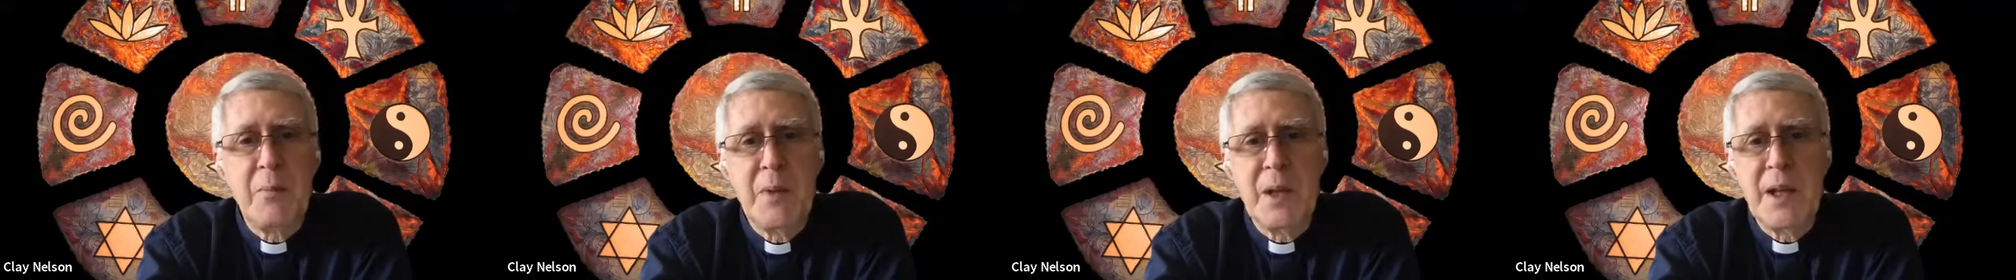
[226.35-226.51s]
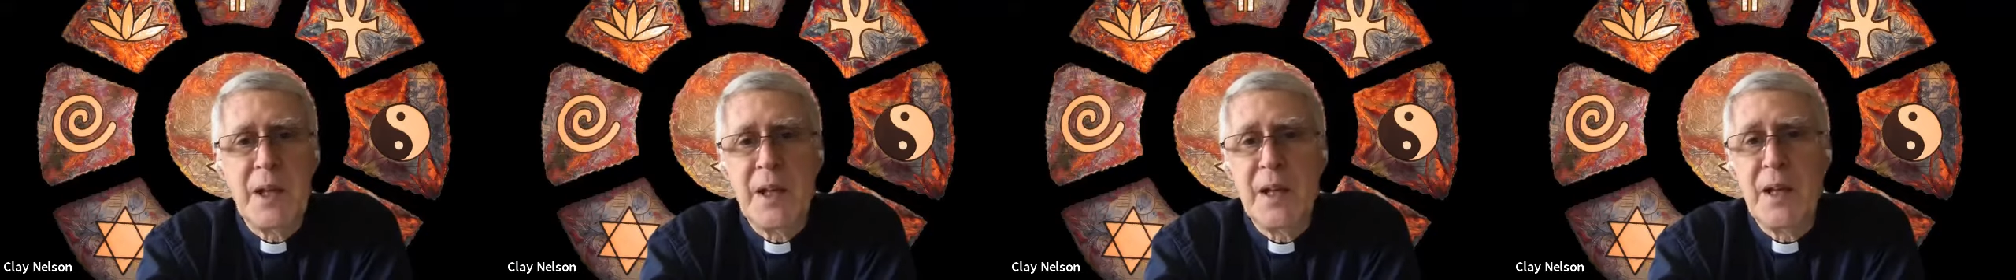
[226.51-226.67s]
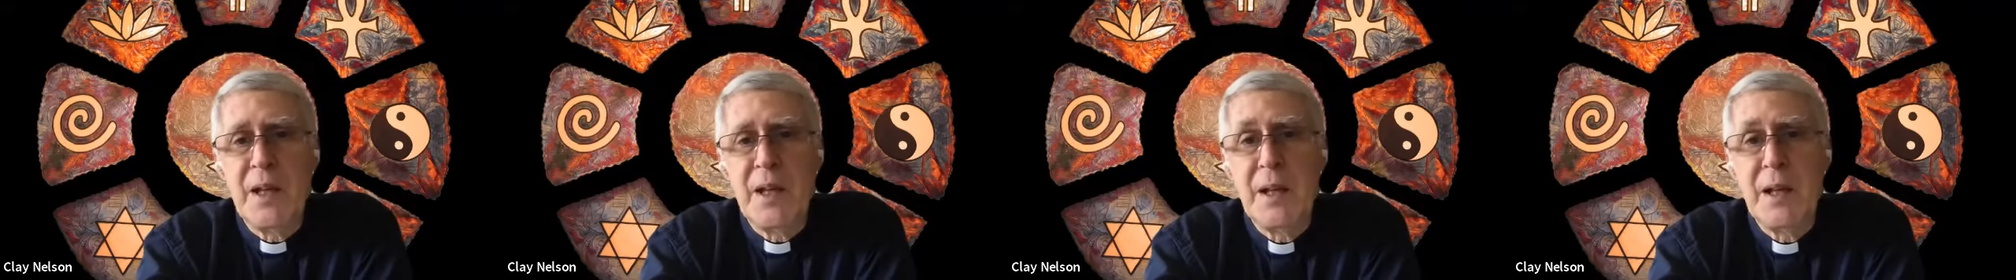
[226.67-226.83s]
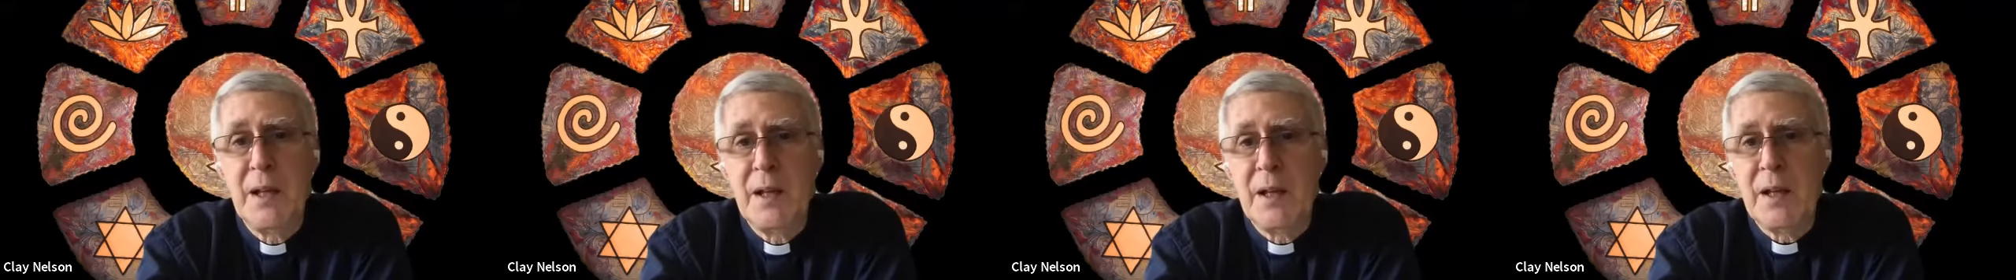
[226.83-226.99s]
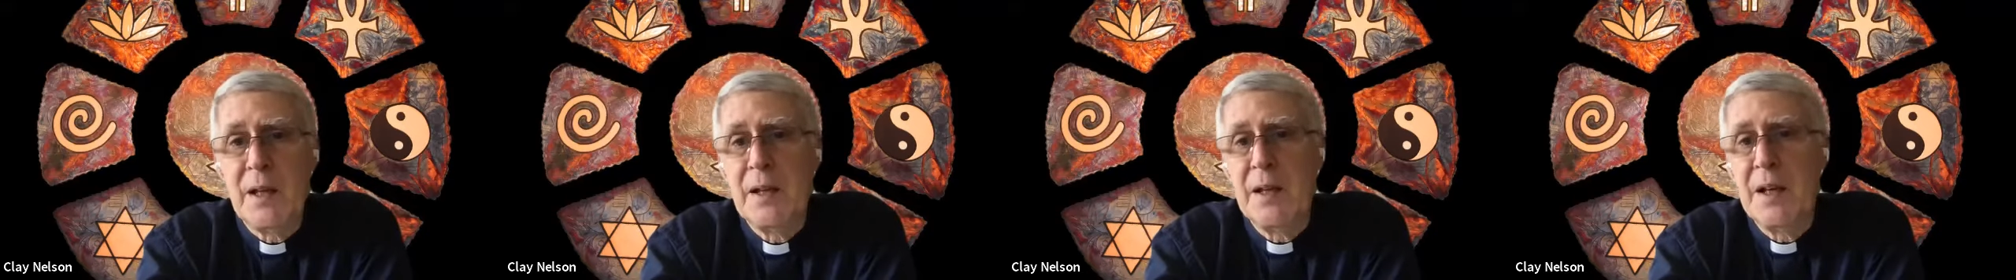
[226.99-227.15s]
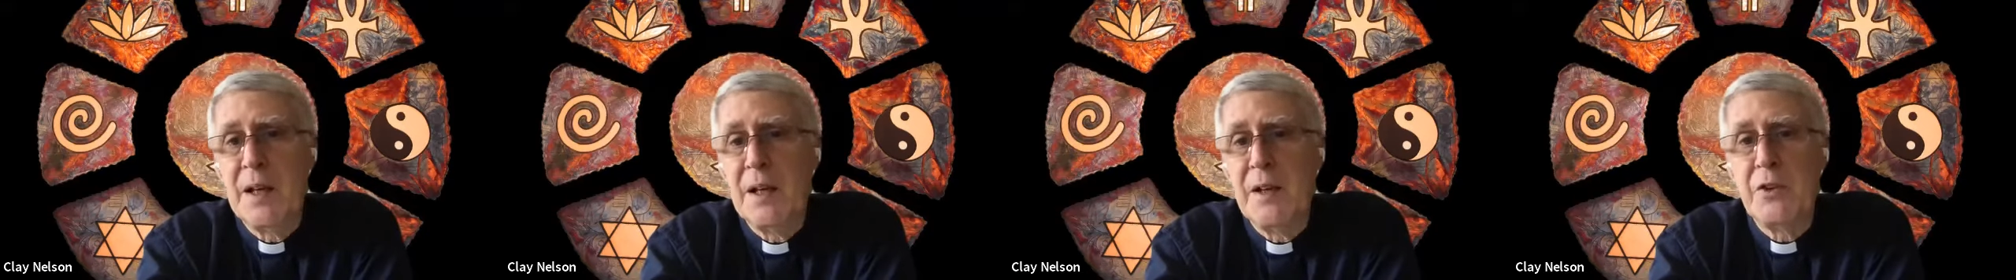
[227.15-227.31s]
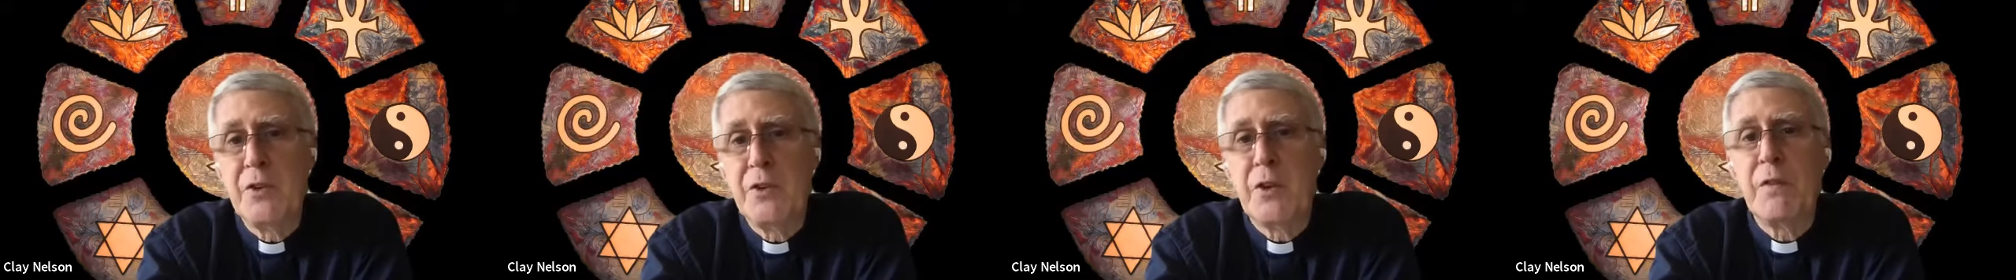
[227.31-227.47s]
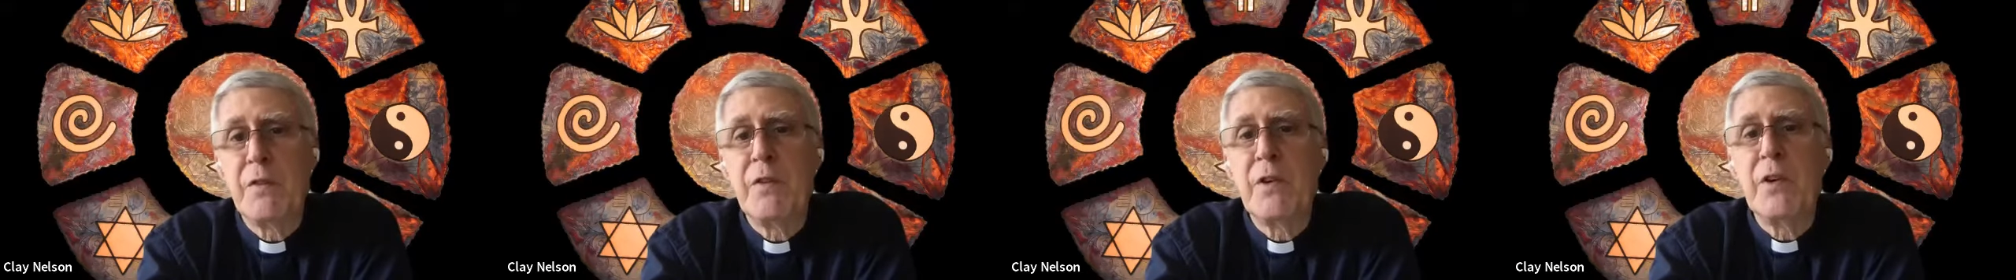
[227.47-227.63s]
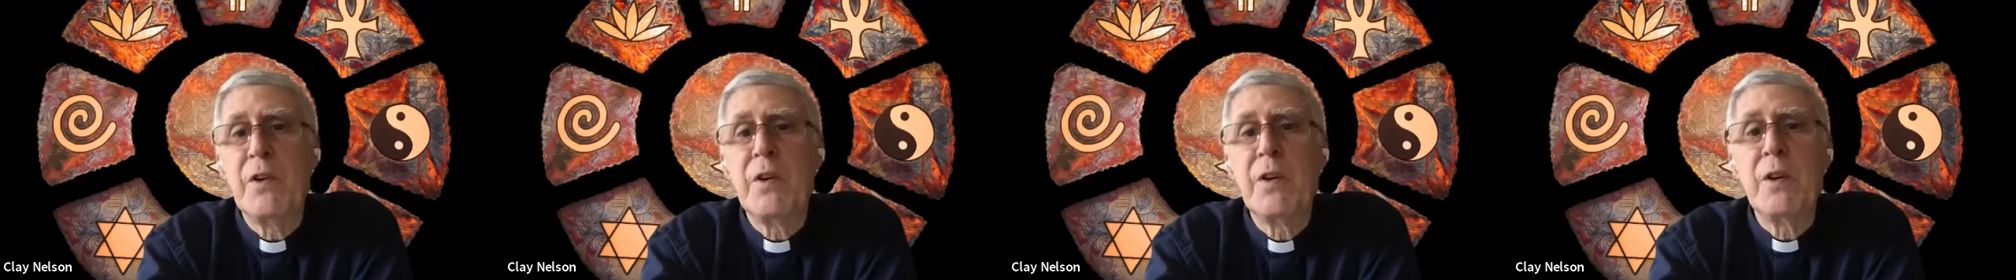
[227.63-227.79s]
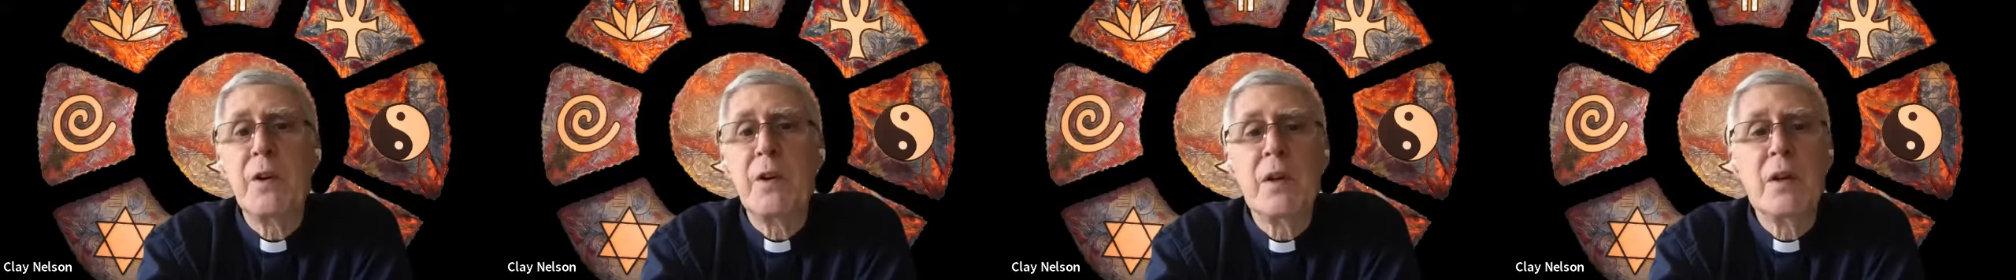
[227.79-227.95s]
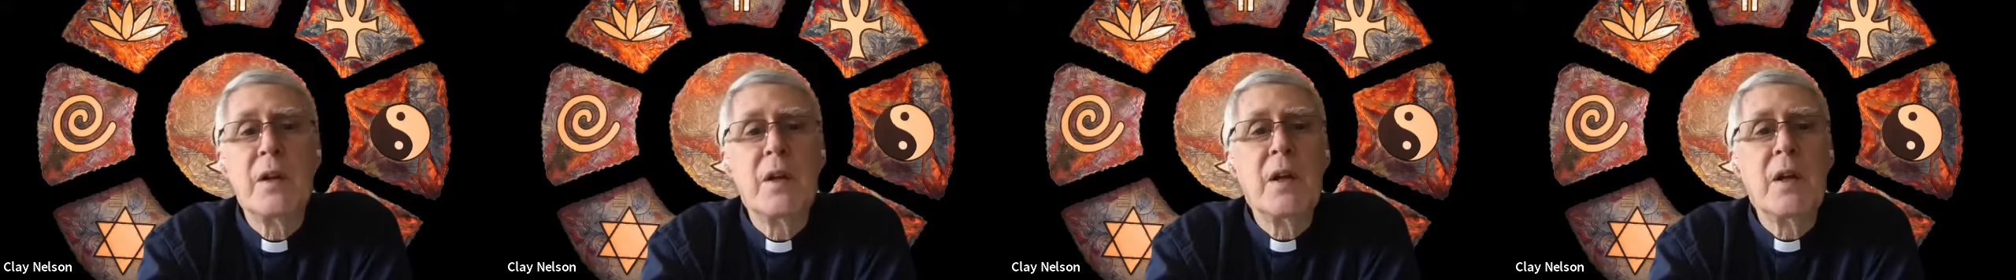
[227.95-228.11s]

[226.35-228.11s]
me, an introvert,